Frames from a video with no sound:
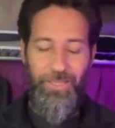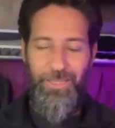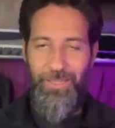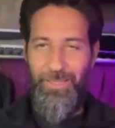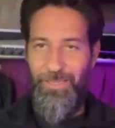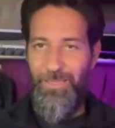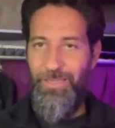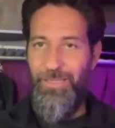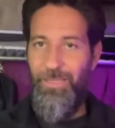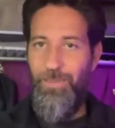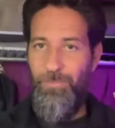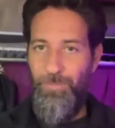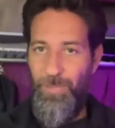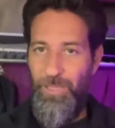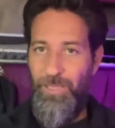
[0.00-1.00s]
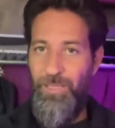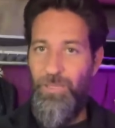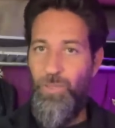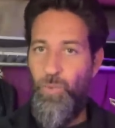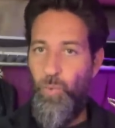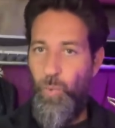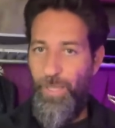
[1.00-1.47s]
it can be
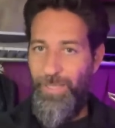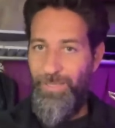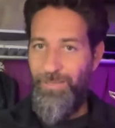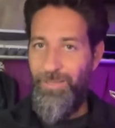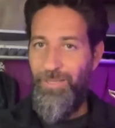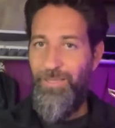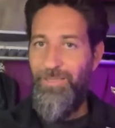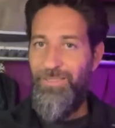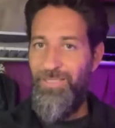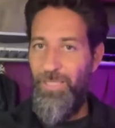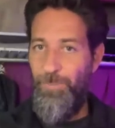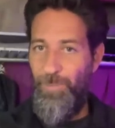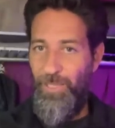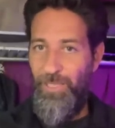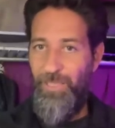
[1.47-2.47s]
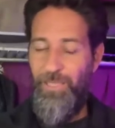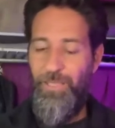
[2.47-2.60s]
quite tippy.